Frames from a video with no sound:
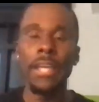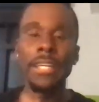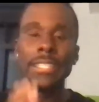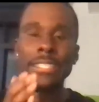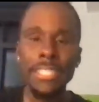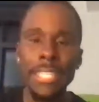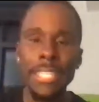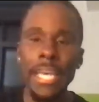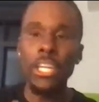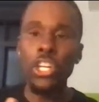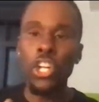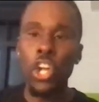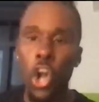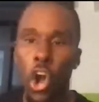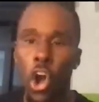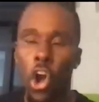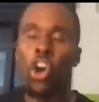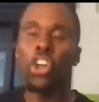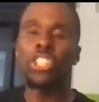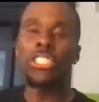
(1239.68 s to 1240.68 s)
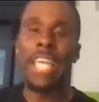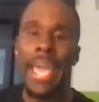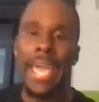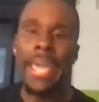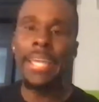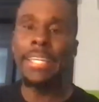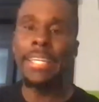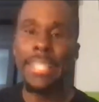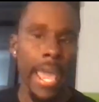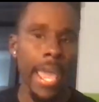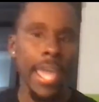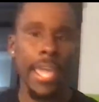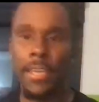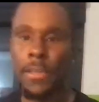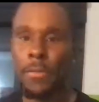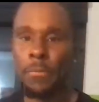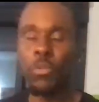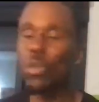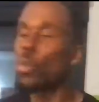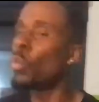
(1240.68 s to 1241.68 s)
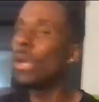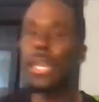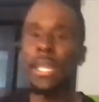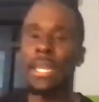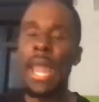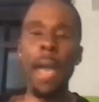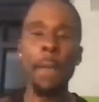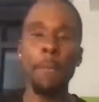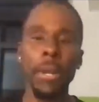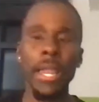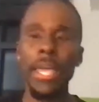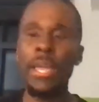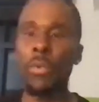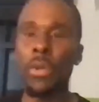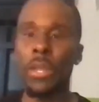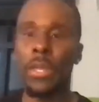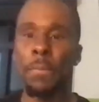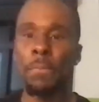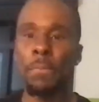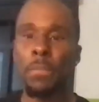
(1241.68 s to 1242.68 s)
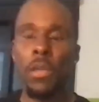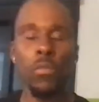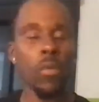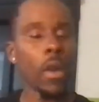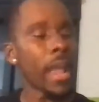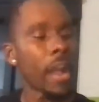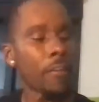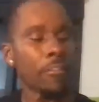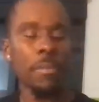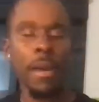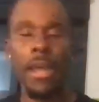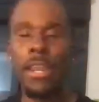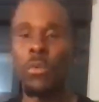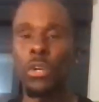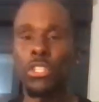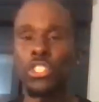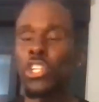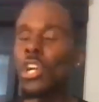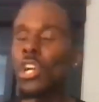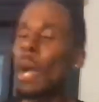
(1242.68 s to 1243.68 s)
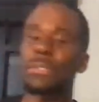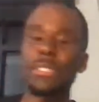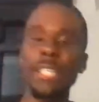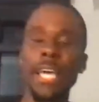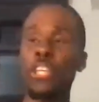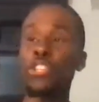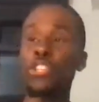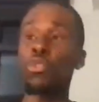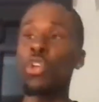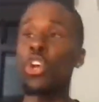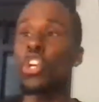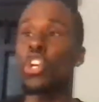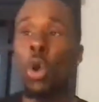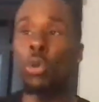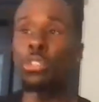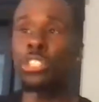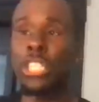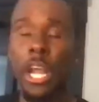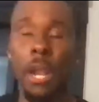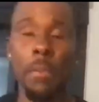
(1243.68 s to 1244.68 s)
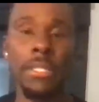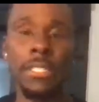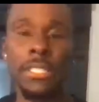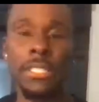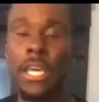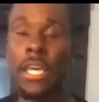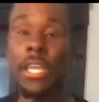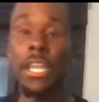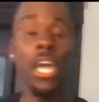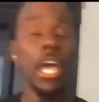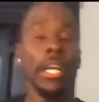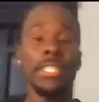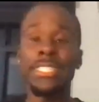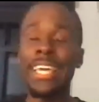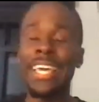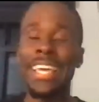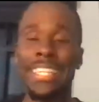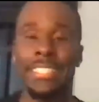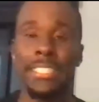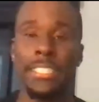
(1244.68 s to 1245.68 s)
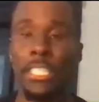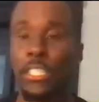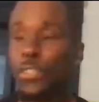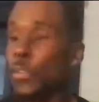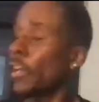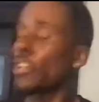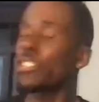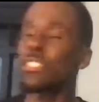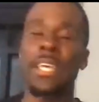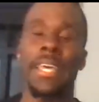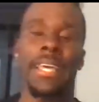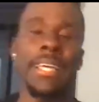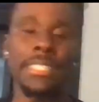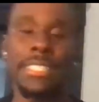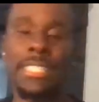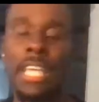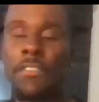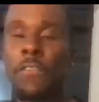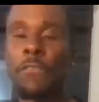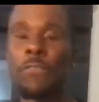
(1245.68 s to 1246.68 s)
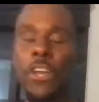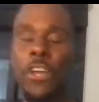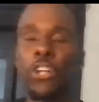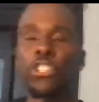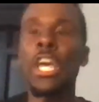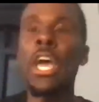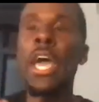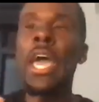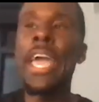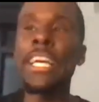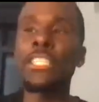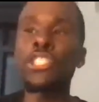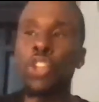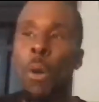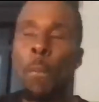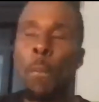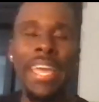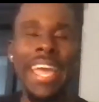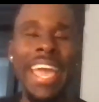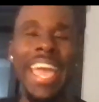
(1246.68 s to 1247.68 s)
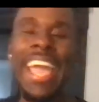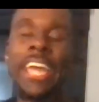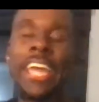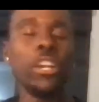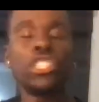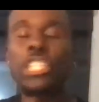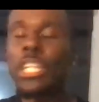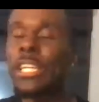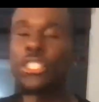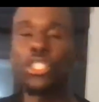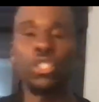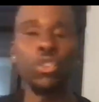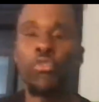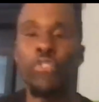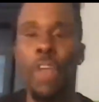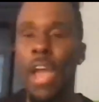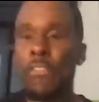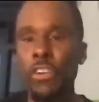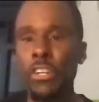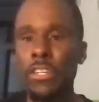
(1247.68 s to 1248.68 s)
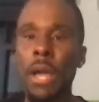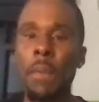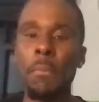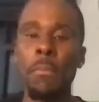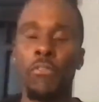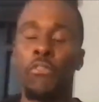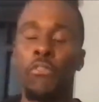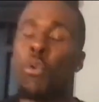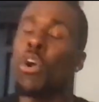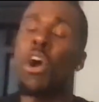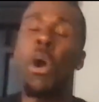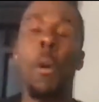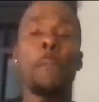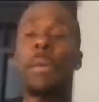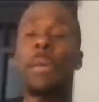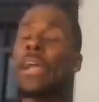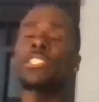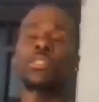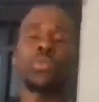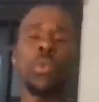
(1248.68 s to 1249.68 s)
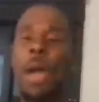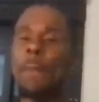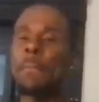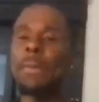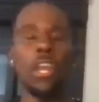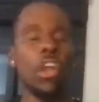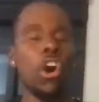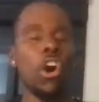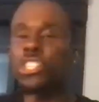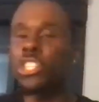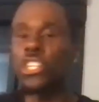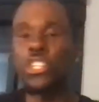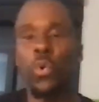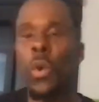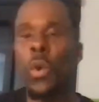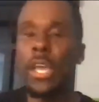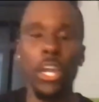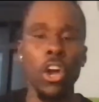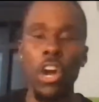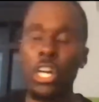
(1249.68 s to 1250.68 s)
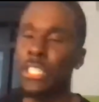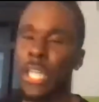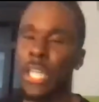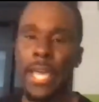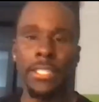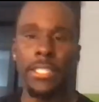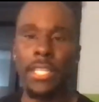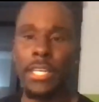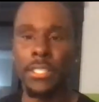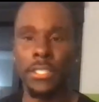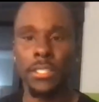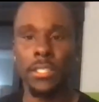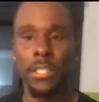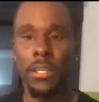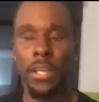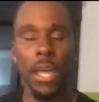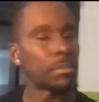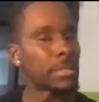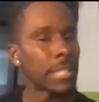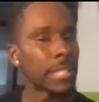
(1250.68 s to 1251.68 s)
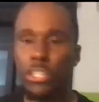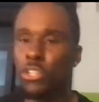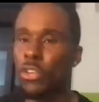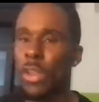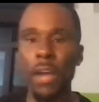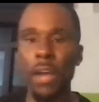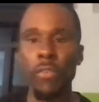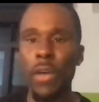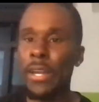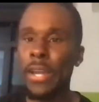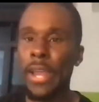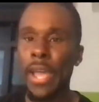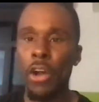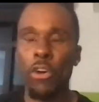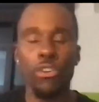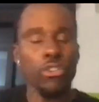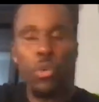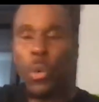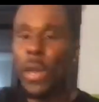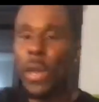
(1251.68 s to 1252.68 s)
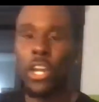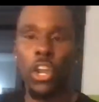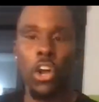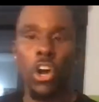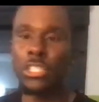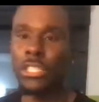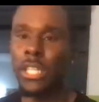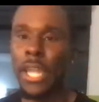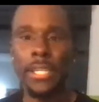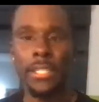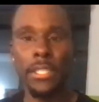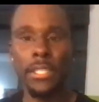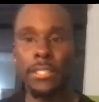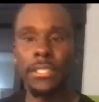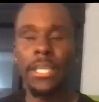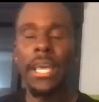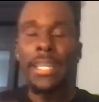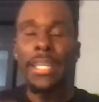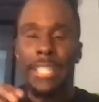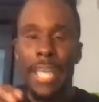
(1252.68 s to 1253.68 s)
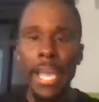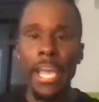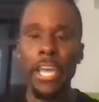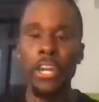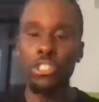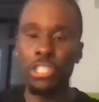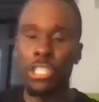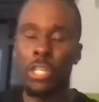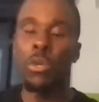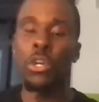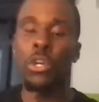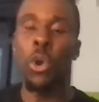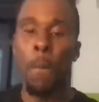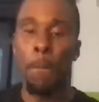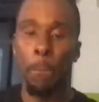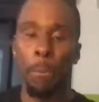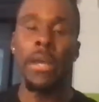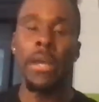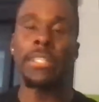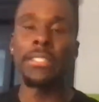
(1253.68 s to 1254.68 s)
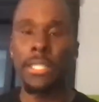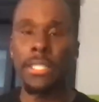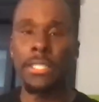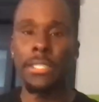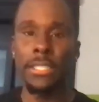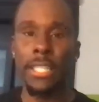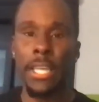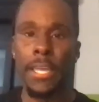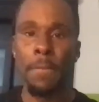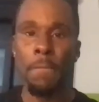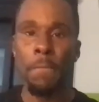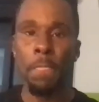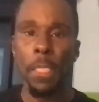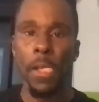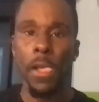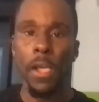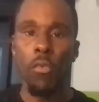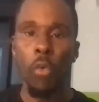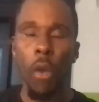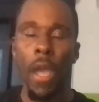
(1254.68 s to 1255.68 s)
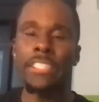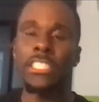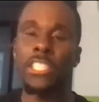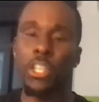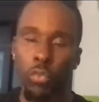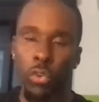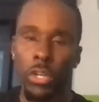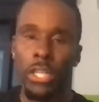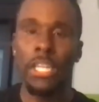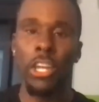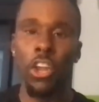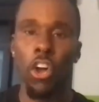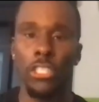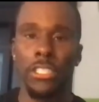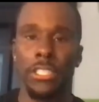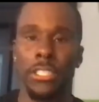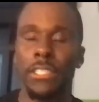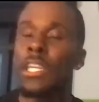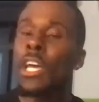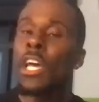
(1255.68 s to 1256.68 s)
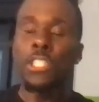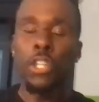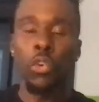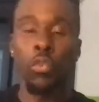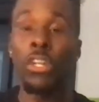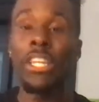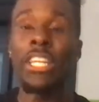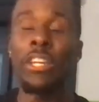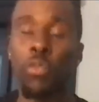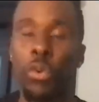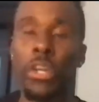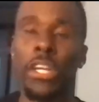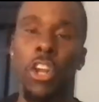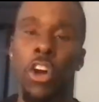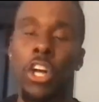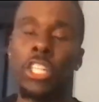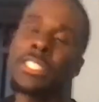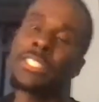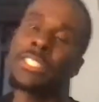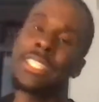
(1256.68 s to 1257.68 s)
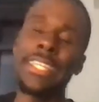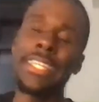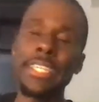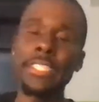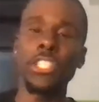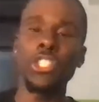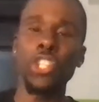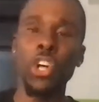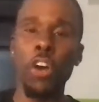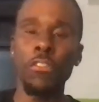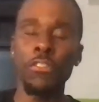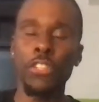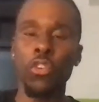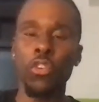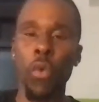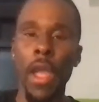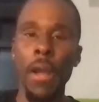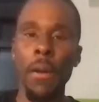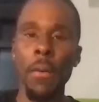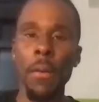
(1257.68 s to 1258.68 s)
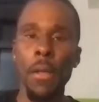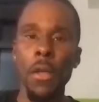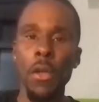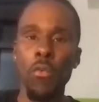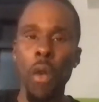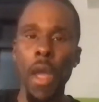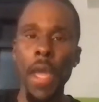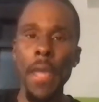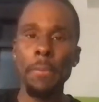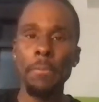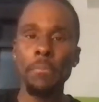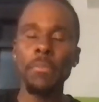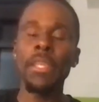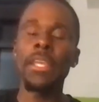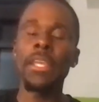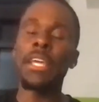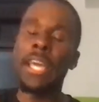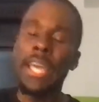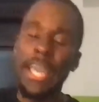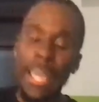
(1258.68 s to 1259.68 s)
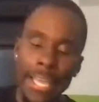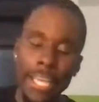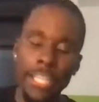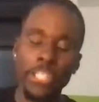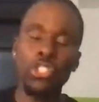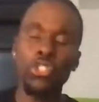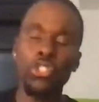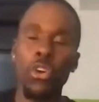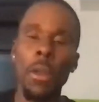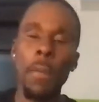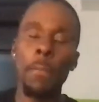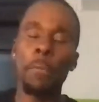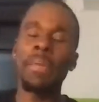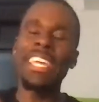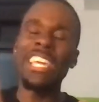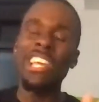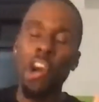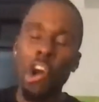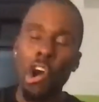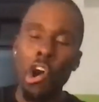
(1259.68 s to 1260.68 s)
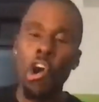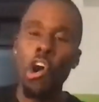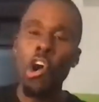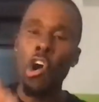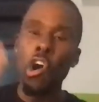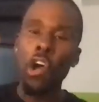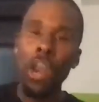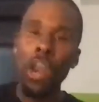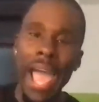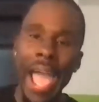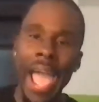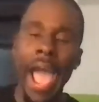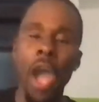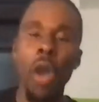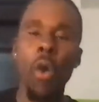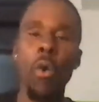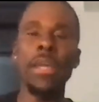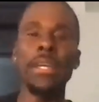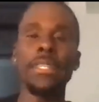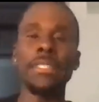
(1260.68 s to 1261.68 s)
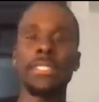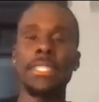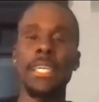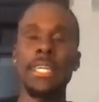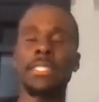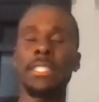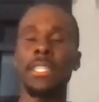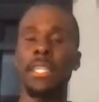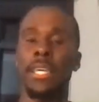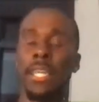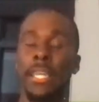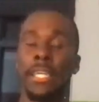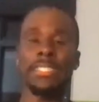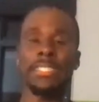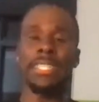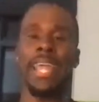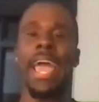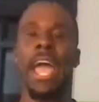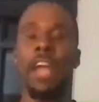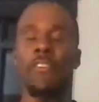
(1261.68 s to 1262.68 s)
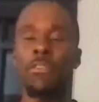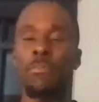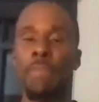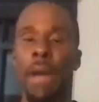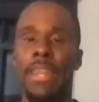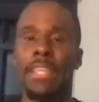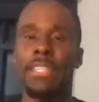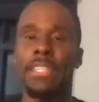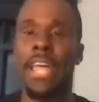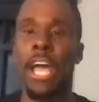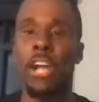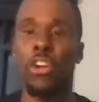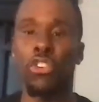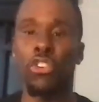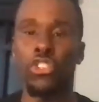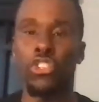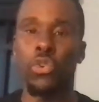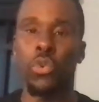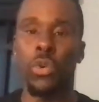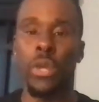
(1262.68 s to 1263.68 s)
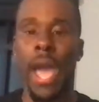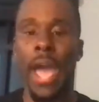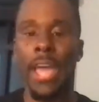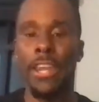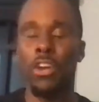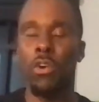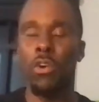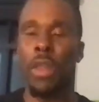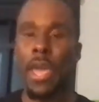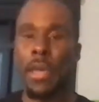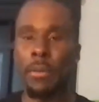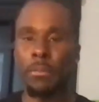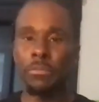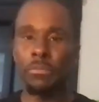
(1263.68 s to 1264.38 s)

10 calls a day. We did not play with it, right? Everybody wants to, I'm telling you to go Chairman 10, to hit 6 figures, to hit 7 figures. It's going to be an energy that you've never done before. Oh, Paris, well, I've been launching. You ain't launched like this. I'm telling you that right now. You ain't launched like this. The energy we're going to put into this thing, right? To really launch this, to really relaunch this and get this off the ground, right? It's going to be all out intensity. And listen, everybody is not going to do it. I know that,